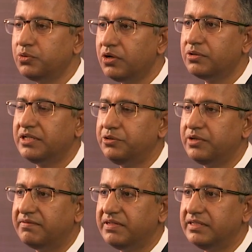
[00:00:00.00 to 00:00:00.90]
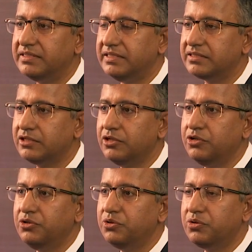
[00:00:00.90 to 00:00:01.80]
you rule out that you have the disease,
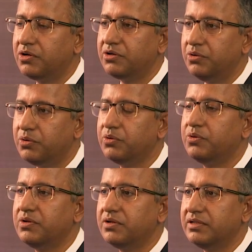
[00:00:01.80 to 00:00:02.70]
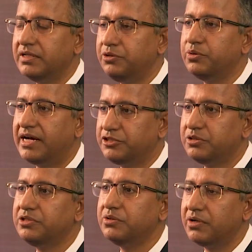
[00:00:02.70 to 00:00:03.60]
you do not know that you
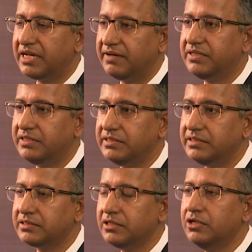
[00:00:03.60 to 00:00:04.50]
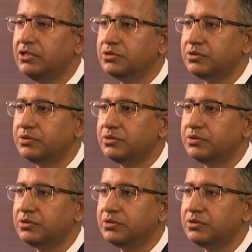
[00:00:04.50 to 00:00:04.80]
actually do not have the disease.